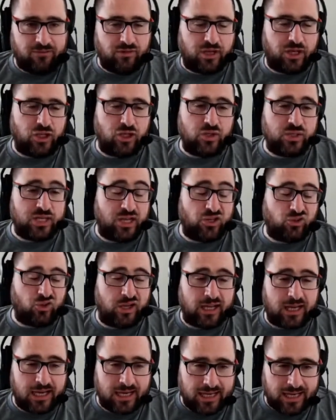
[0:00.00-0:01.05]
I can use air drying
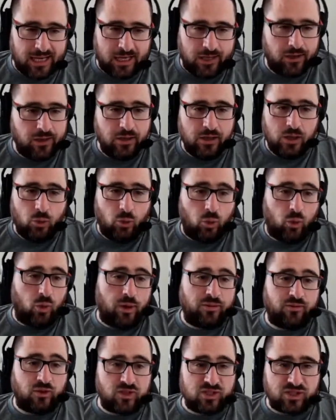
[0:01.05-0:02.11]
clay, or
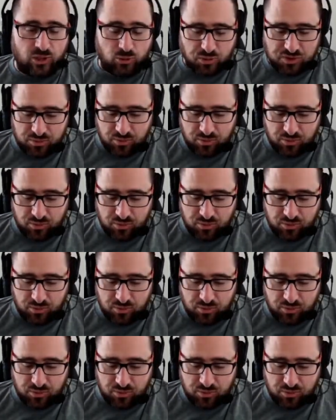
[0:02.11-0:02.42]
I've got sculptor